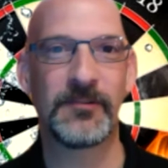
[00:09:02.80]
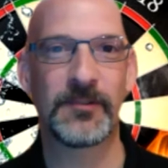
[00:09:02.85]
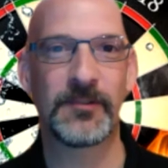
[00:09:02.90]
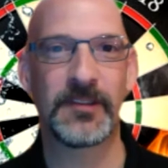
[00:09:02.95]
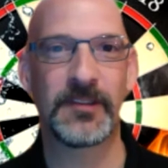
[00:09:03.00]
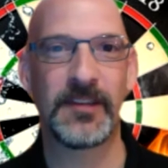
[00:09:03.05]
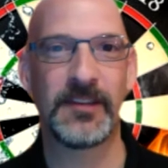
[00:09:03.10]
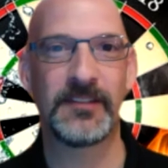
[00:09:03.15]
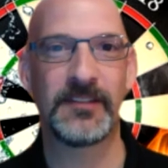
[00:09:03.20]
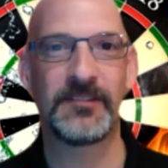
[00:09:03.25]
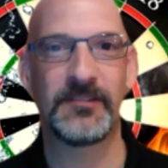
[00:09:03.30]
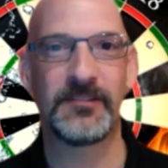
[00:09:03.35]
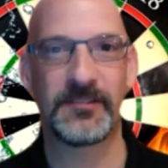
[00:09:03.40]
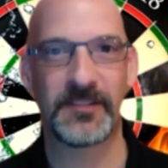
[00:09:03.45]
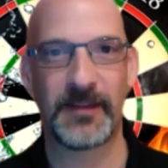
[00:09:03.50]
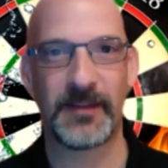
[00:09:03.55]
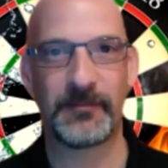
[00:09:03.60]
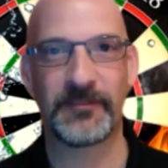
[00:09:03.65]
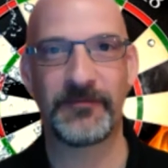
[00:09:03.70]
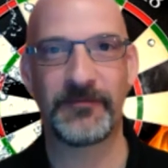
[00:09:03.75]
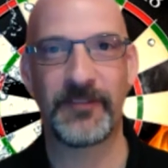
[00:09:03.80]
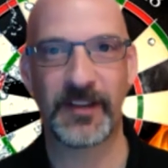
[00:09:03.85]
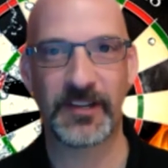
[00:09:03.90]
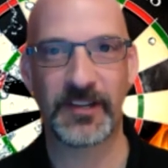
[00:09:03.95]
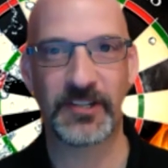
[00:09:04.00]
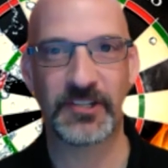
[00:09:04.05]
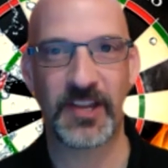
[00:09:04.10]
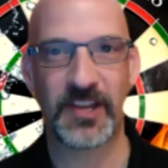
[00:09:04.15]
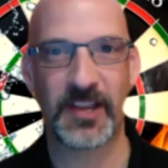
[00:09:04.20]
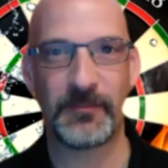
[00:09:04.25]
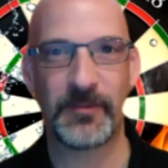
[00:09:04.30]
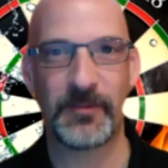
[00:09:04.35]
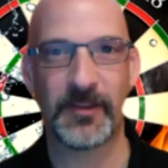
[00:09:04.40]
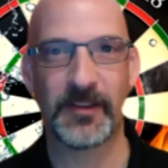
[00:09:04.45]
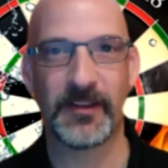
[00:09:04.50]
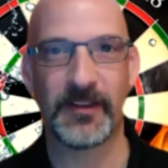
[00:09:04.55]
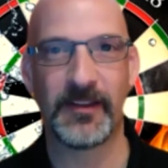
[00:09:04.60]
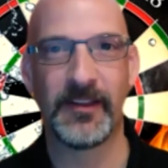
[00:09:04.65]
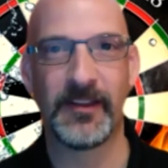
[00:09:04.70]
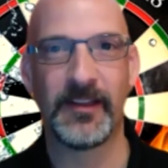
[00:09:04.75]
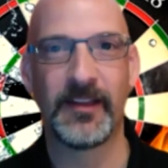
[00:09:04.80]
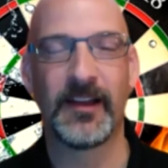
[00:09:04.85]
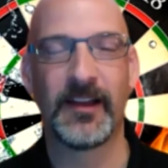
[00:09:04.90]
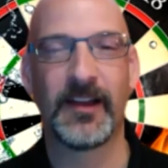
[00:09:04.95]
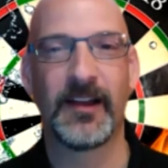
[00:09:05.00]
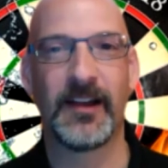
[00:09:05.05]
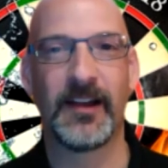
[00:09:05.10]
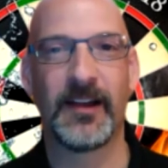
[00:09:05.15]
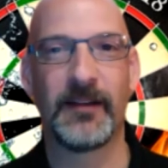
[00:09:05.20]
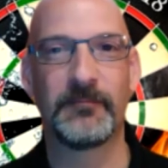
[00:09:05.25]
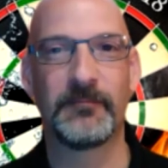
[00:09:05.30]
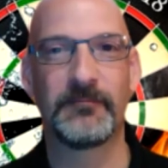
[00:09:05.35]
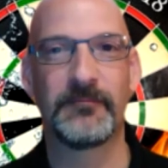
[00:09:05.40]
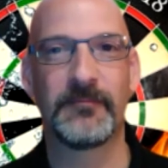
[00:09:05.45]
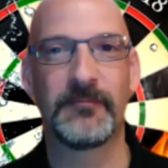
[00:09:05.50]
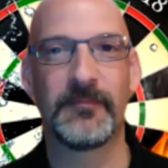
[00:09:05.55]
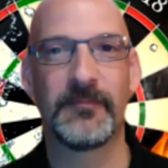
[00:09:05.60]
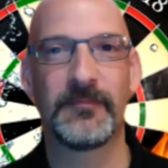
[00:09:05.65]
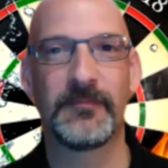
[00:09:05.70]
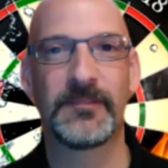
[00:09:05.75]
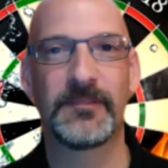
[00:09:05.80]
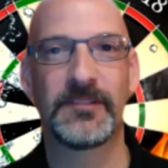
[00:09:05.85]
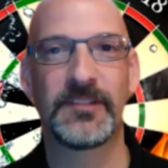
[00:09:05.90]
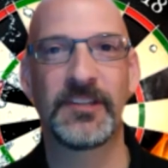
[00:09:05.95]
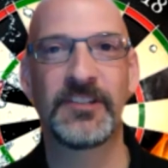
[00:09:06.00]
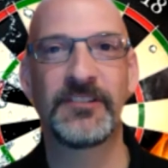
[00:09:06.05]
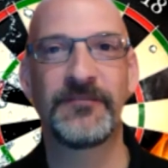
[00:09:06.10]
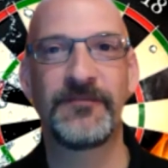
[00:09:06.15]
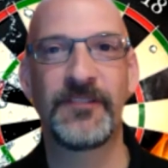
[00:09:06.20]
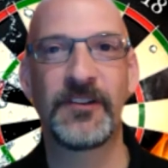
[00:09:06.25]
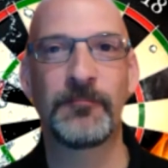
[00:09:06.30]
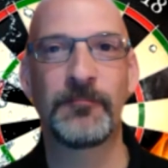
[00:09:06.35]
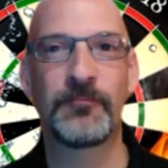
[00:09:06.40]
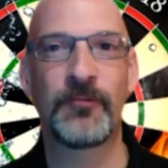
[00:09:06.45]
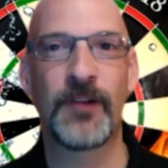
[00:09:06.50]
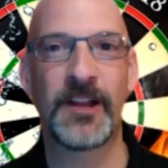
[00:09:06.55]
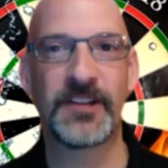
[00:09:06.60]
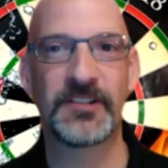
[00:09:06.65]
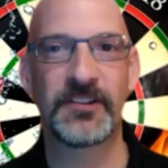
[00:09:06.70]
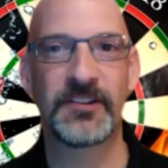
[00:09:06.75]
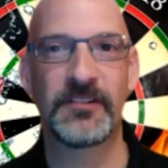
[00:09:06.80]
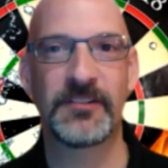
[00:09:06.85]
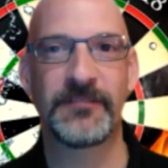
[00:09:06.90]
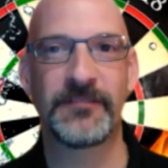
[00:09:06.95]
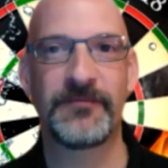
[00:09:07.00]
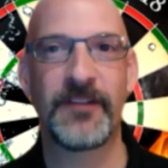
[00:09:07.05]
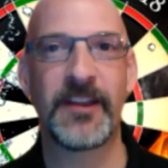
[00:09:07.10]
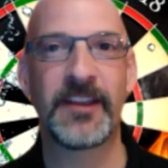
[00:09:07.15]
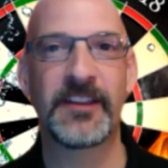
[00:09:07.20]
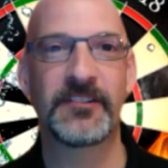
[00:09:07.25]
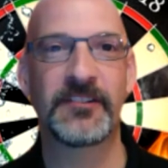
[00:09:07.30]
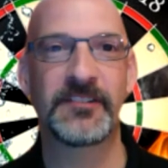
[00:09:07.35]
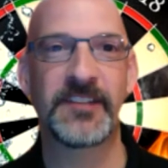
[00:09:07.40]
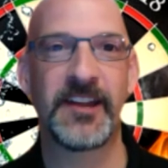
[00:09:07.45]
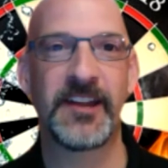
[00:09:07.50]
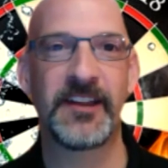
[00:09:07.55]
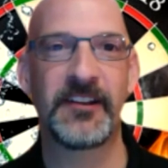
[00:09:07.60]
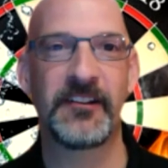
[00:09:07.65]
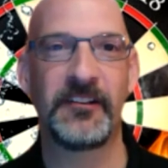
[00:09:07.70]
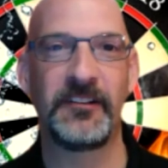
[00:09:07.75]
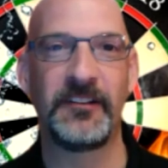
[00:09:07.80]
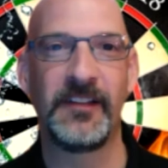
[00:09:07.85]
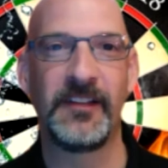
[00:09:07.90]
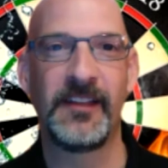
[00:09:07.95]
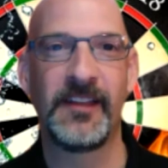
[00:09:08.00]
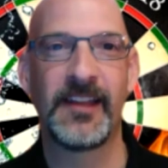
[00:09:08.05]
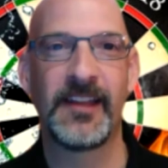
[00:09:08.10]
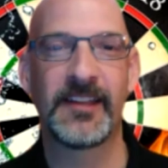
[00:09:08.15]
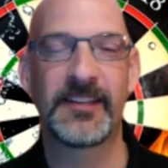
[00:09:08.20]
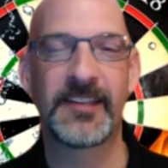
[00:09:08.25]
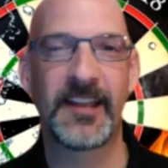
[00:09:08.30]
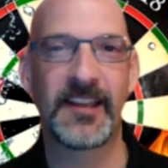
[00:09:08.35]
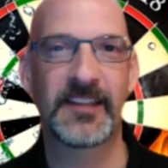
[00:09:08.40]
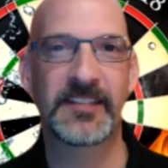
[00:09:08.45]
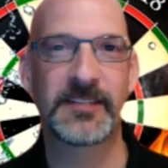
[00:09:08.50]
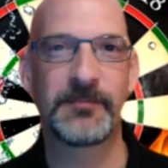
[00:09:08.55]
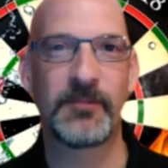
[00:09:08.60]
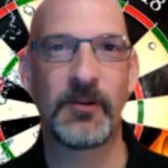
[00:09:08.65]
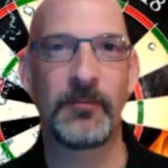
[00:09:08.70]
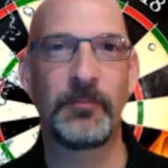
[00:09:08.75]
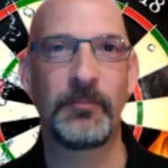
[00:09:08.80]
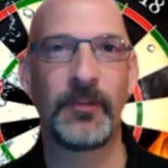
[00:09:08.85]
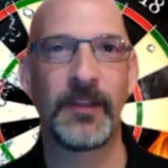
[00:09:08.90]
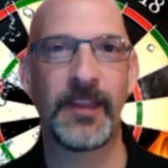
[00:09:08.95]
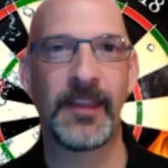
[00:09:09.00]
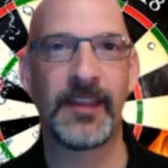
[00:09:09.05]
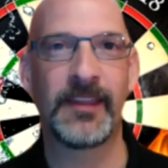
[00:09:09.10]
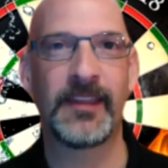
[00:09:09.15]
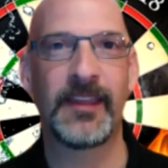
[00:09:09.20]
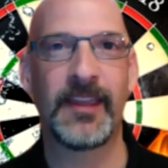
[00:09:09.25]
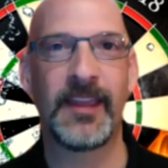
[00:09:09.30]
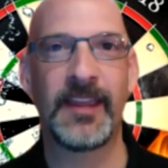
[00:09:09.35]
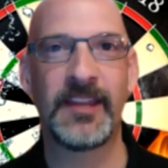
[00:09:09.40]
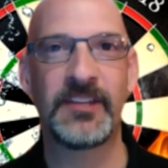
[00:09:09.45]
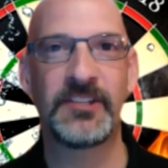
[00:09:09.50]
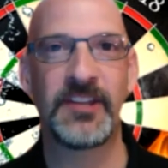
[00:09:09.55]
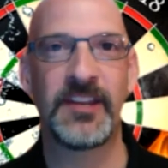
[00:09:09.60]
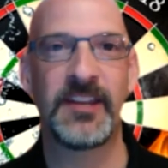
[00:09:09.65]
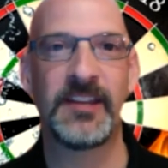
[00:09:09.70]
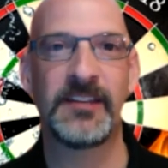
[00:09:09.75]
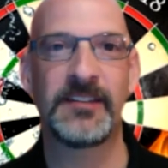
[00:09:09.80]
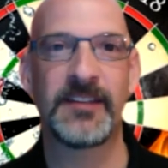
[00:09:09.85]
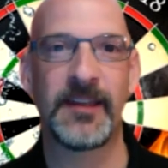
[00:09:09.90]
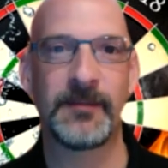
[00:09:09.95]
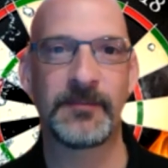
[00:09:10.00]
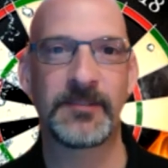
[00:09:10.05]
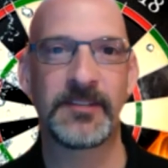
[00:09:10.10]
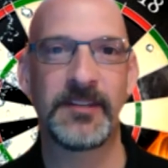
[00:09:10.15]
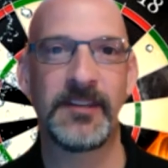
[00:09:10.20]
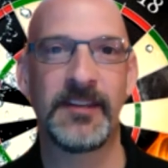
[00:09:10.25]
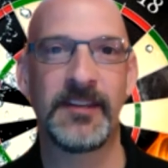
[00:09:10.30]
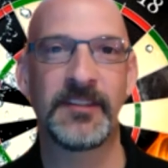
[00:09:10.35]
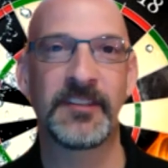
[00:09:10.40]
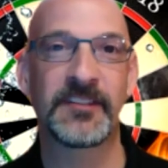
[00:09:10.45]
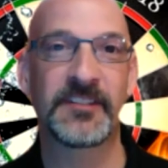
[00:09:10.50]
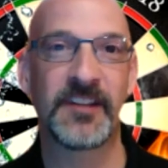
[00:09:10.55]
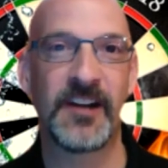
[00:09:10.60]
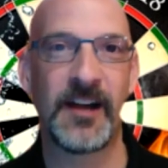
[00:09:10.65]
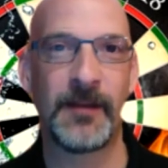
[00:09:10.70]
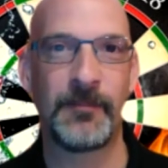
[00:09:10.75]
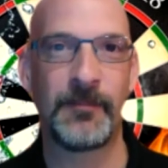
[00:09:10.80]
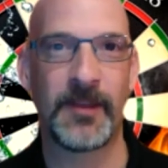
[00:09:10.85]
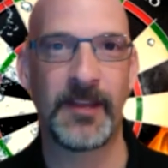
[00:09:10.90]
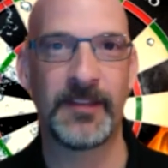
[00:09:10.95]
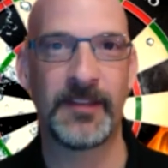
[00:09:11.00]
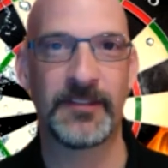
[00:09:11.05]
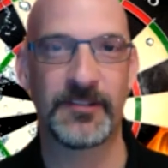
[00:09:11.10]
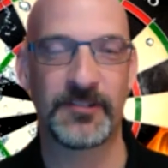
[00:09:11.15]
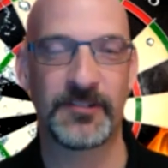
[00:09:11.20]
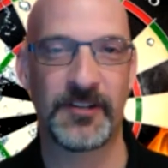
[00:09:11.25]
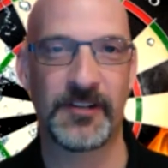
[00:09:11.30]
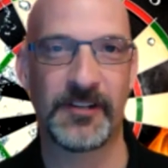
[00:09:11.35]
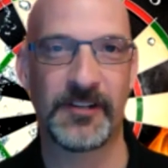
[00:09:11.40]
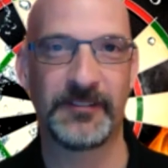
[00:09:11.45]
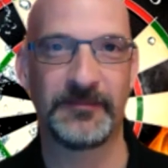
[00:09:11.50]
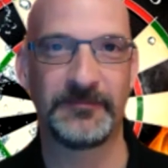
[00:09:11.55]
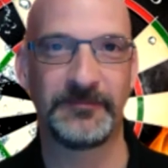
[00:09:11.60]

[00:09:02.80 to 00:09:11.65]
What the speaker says: the two-time defending champion. Did you feel pressure defending your title? And tell us about playing AJ Dempsey in the top 8 this year.